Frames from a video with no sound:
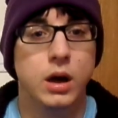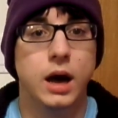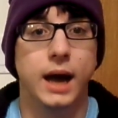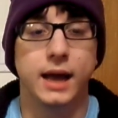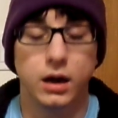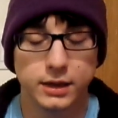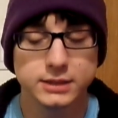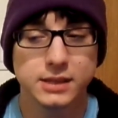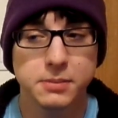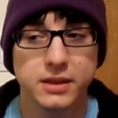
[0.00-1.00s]
I
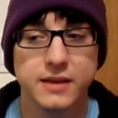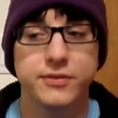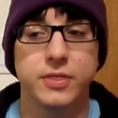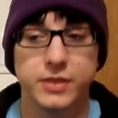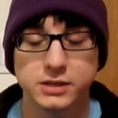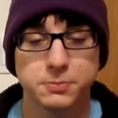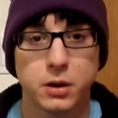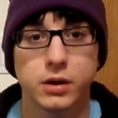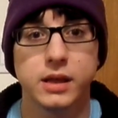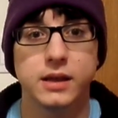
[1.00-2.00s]
honestly believe this
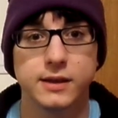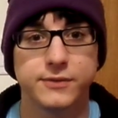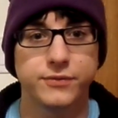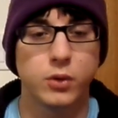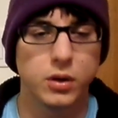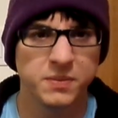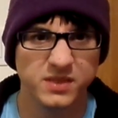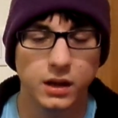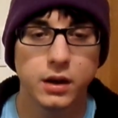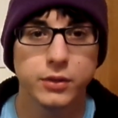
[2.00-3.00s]
party is for
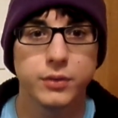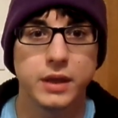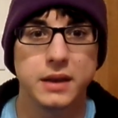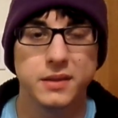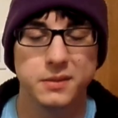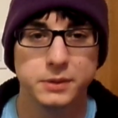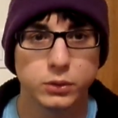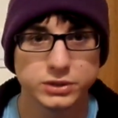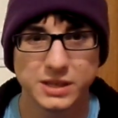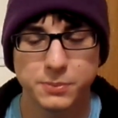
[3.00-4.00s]
none other than the
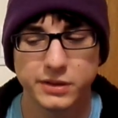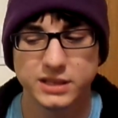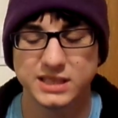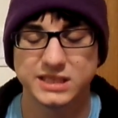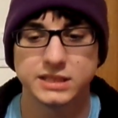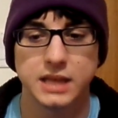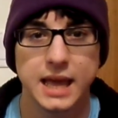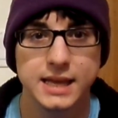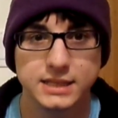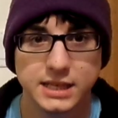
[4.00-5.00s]
Madolche Puddingcess's
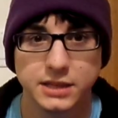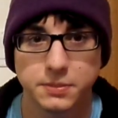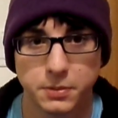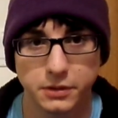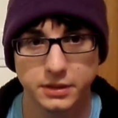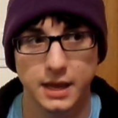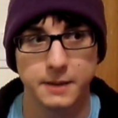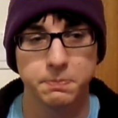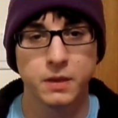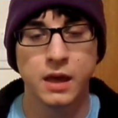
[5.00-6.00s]
18th birthday.
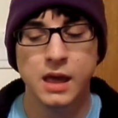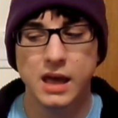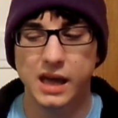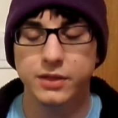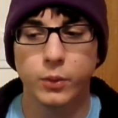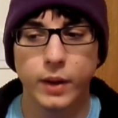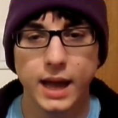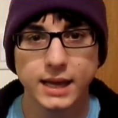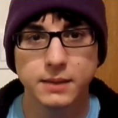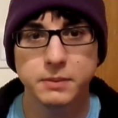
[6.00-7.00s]
And the way
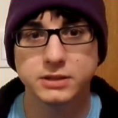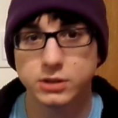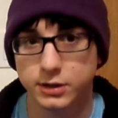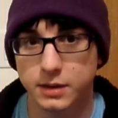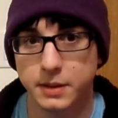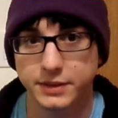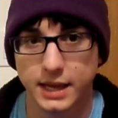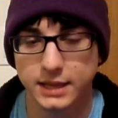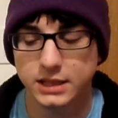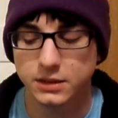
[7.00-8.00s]
I can be certain about the
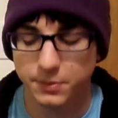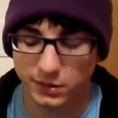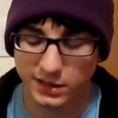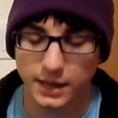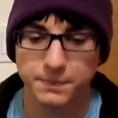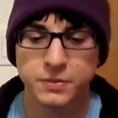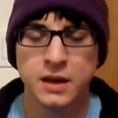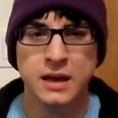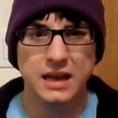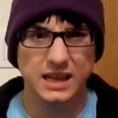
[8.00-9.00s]
18th birthday
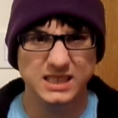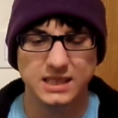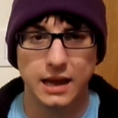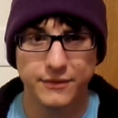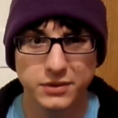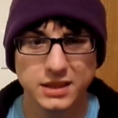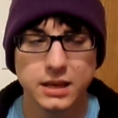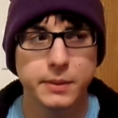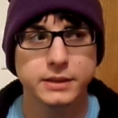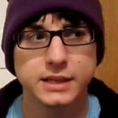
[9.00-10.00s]
is everything
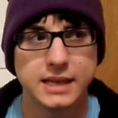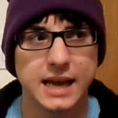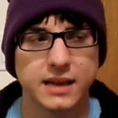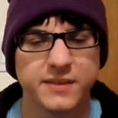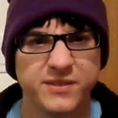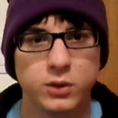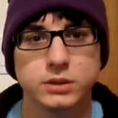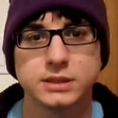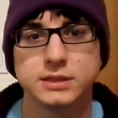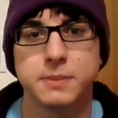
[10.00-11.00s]
about the deck
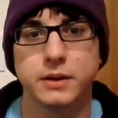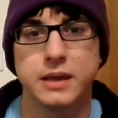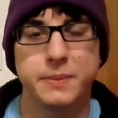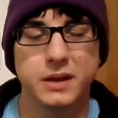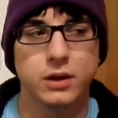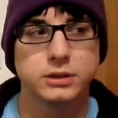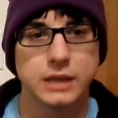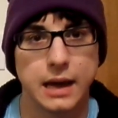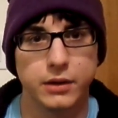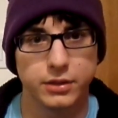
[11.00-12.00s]
focuses about keeping cards
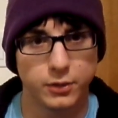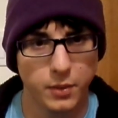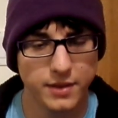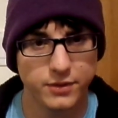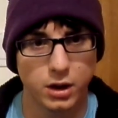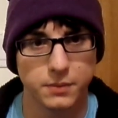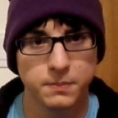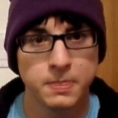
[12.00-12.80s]
out of the graveyard.